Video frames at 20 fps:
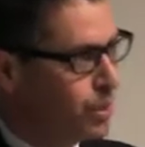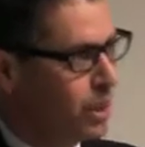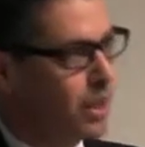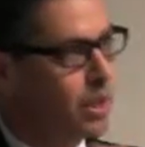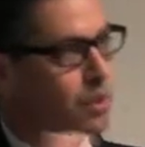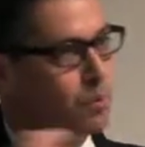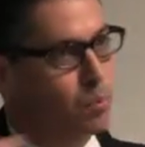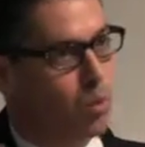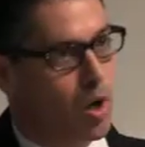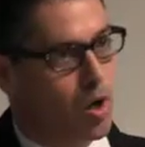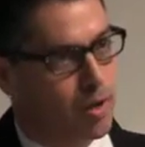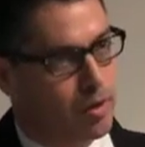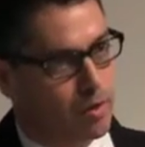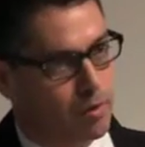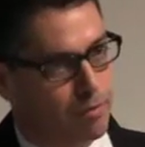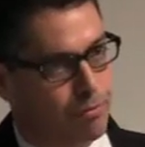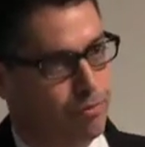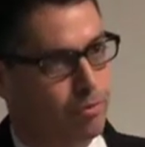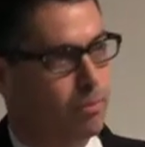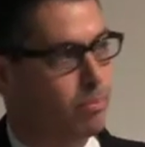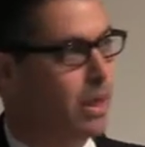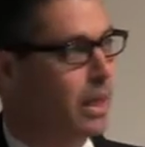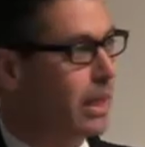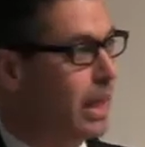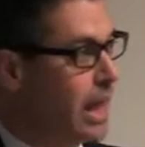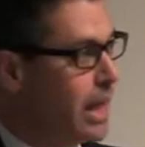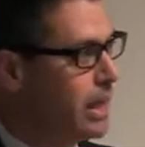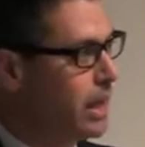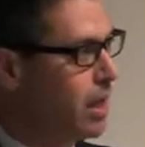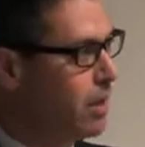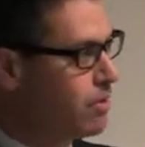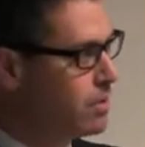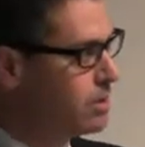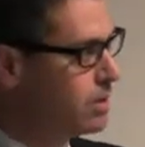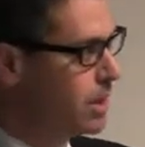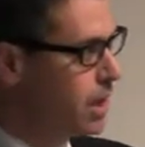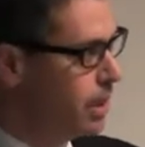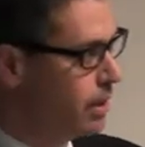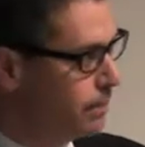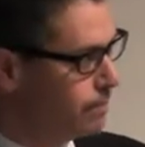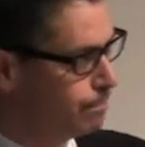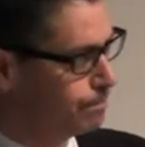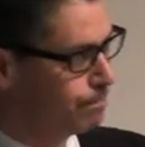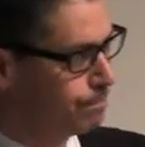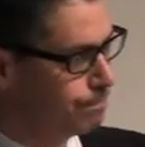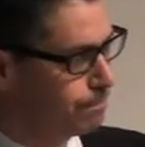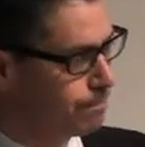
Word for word: bringing water for about eight hours a day.